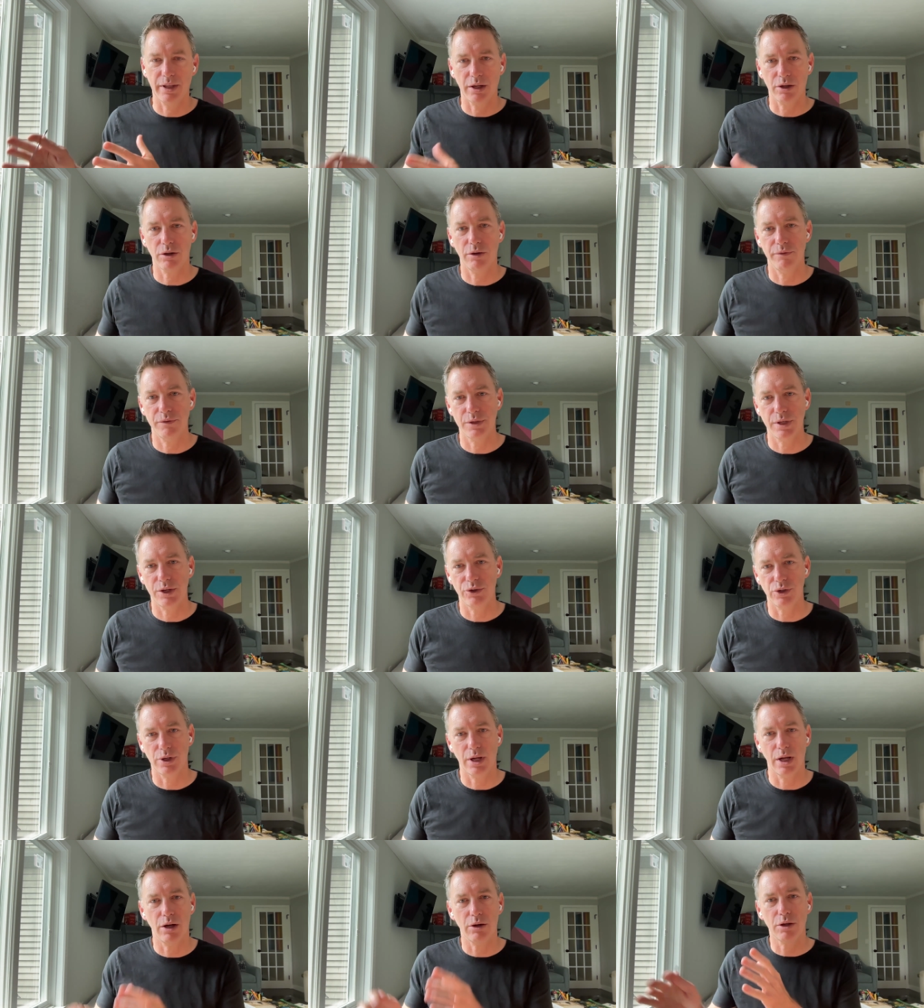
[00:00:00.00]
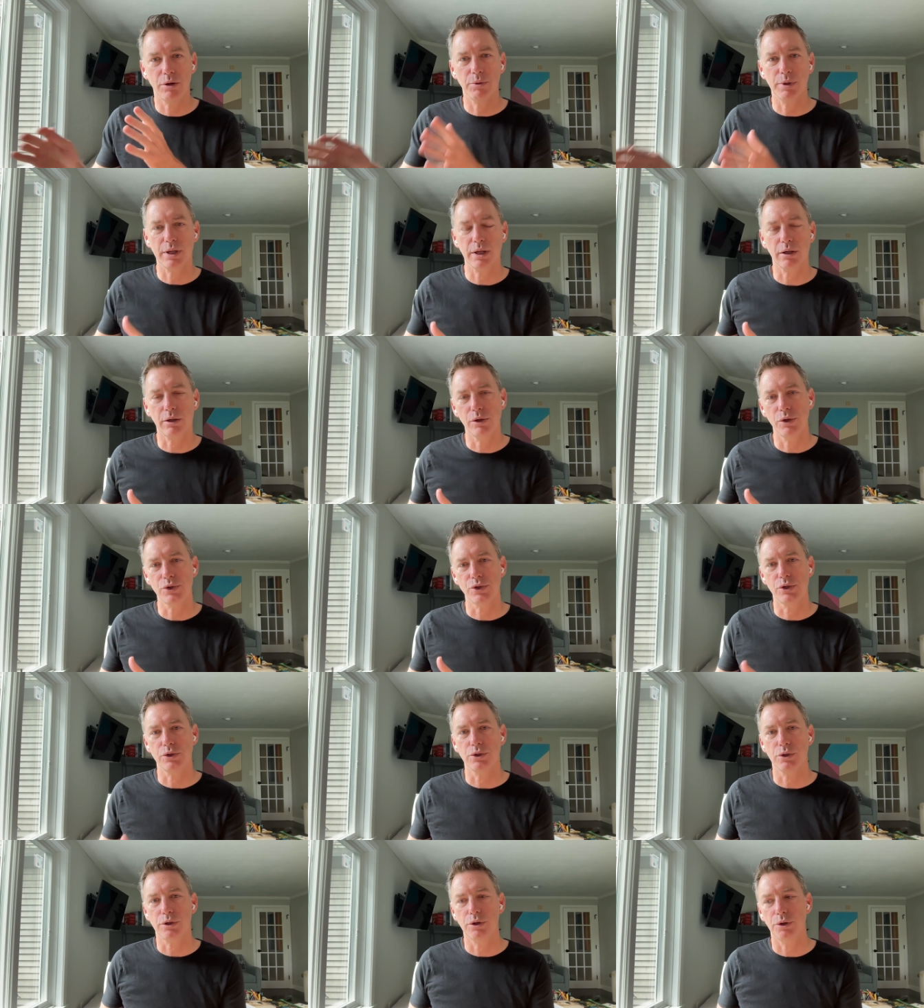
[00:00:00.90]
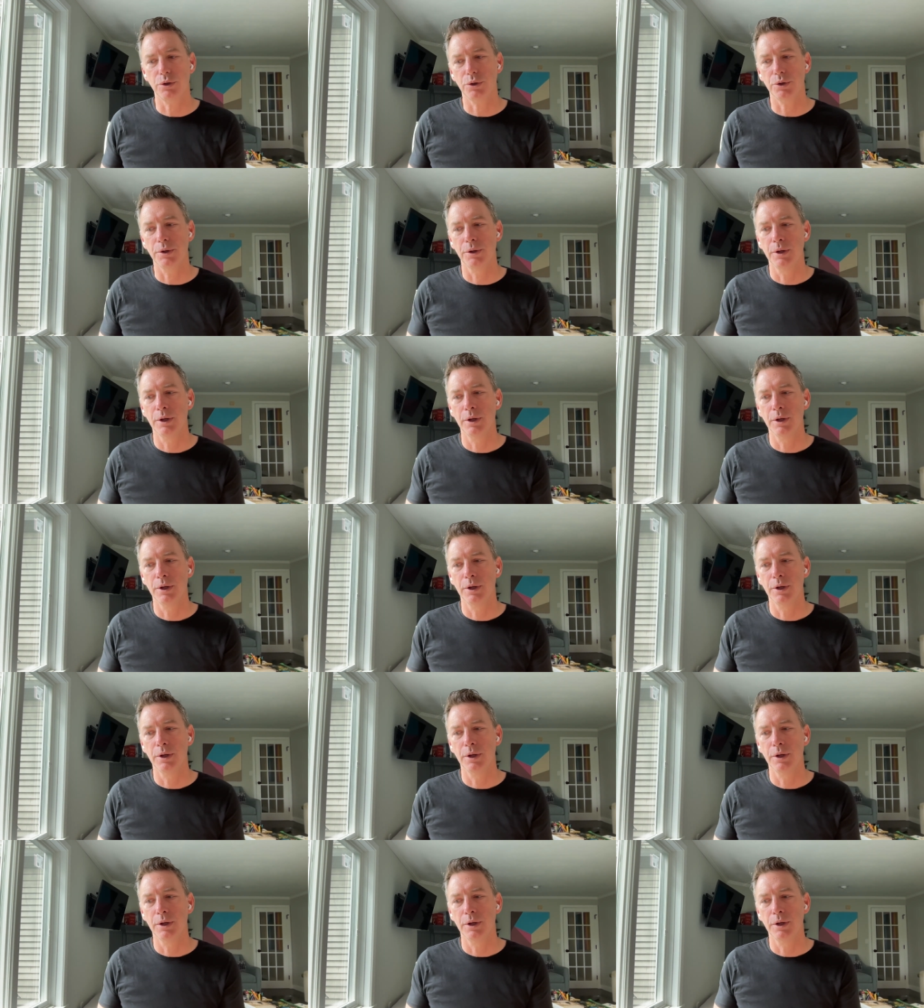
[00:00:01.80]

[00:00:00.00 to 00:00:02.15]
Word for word: that conversation. How can we get closer to code?